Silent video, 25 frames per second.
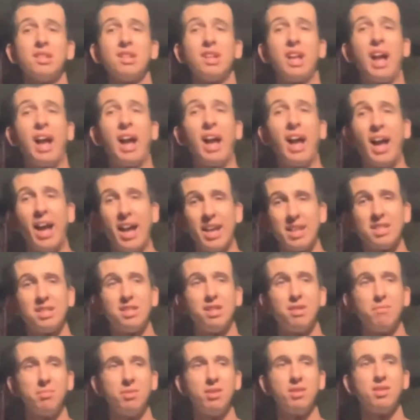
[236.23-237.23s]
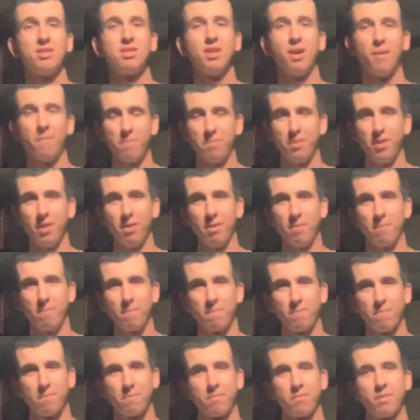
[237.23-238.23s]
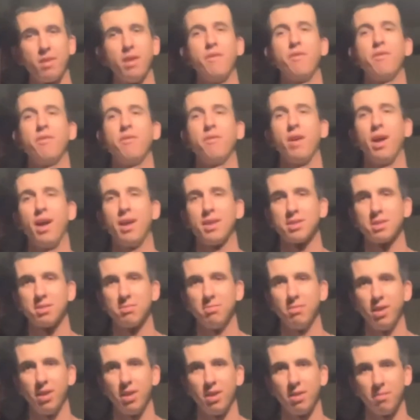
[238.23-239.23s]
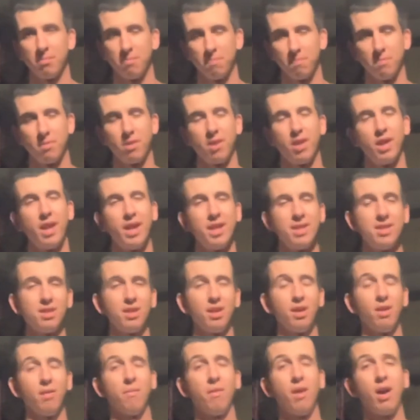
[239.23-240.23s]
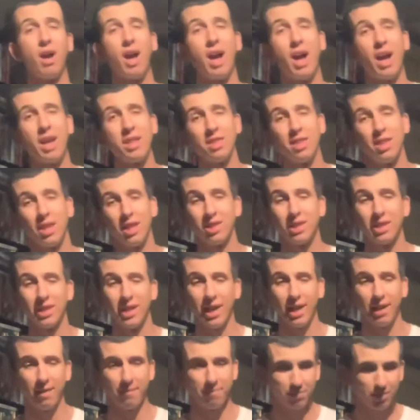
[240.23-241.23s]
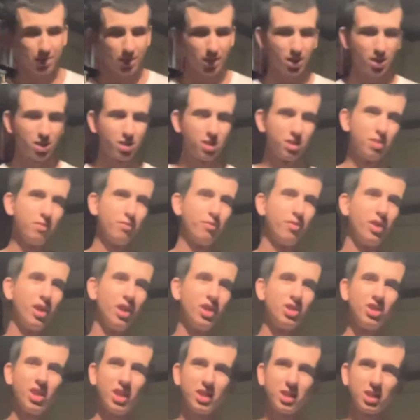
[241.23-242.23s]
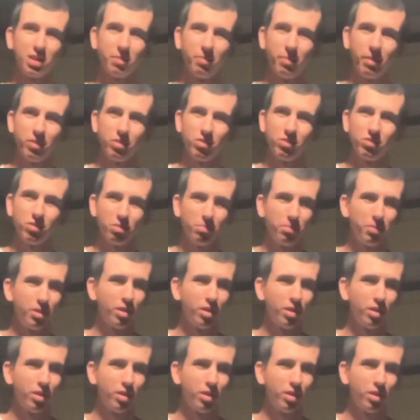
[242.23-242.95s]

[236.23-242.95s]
has to be something, if you ask me. And um, I think that VHS commercials will be